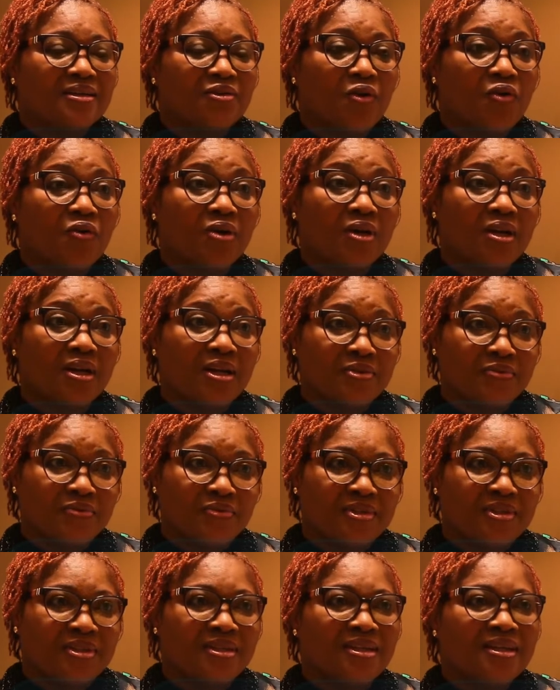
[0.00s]

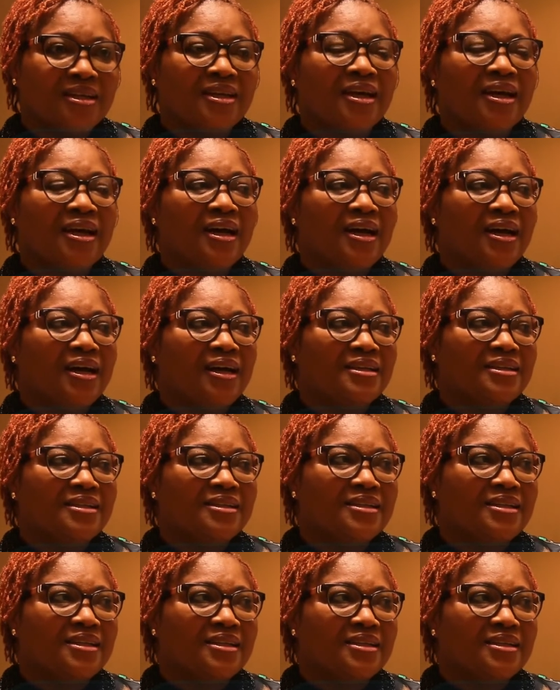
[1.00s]
conclaves.
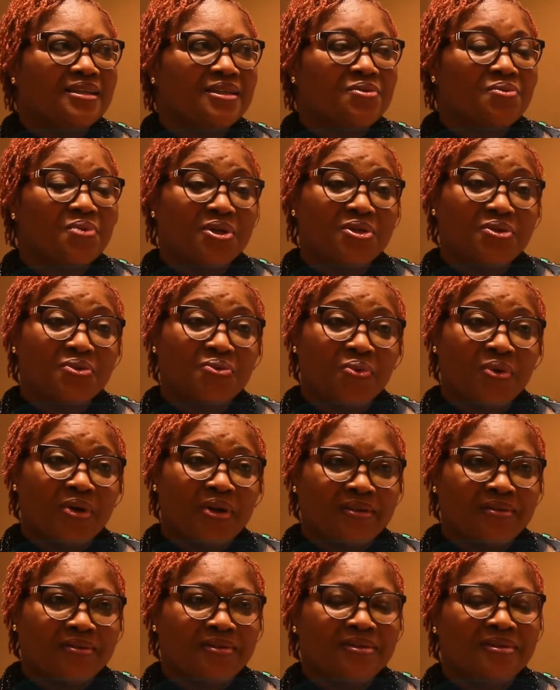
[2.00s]
And it went
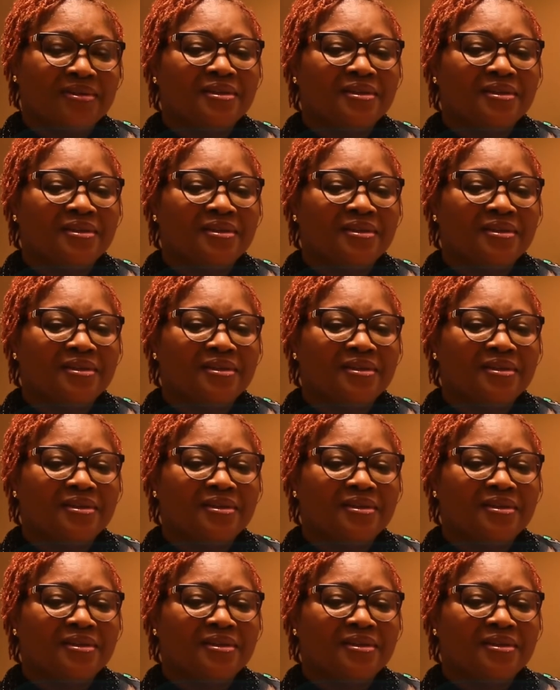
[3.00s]
well.